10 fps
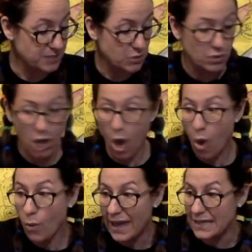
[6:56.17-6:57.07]
And you can
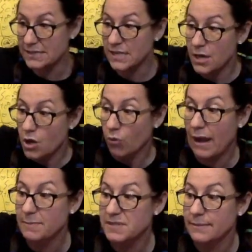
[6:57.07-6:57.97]
always
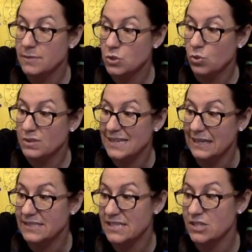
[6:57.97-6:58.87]
grab some tools
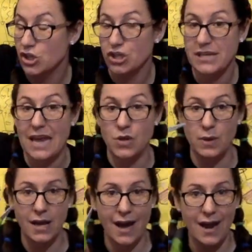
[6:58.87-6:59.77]
like scissors and you
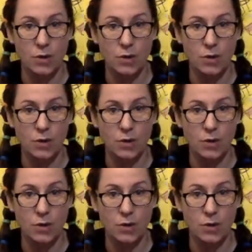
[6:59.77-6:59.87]
can cut